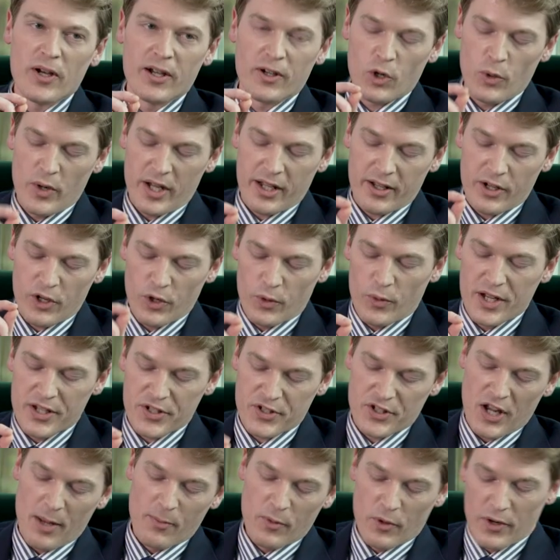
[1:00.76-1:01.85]
you a quick career
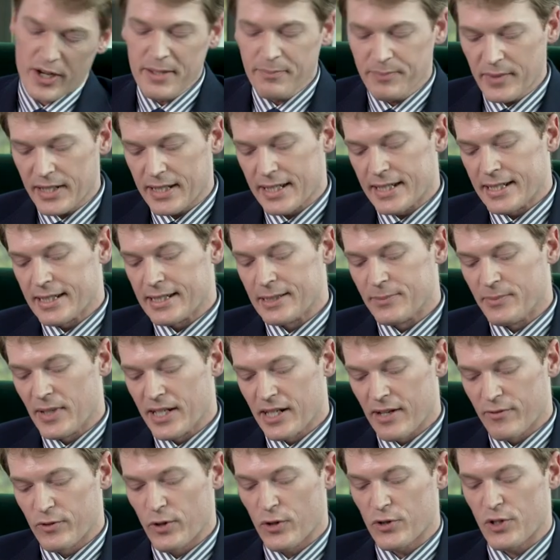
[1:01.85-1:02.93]
summary, yep. um,
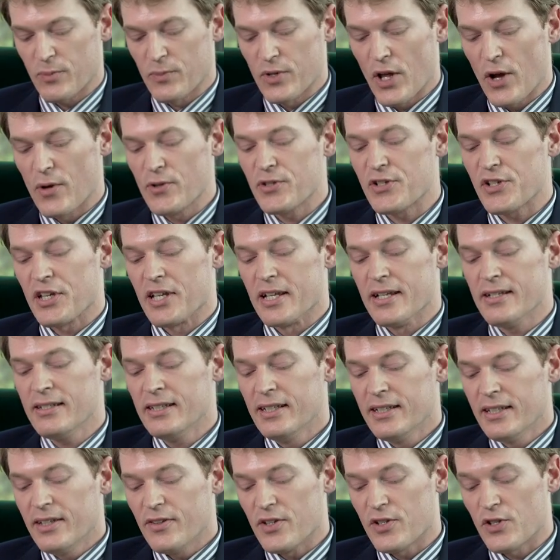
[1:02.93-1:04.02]
and I've got some notes here.
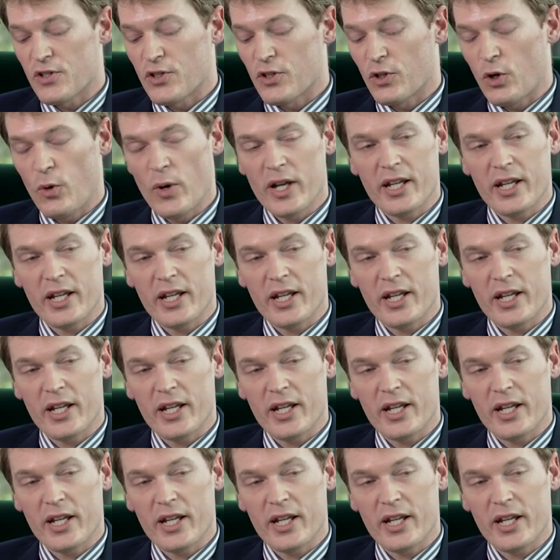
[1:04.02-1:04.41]
This is the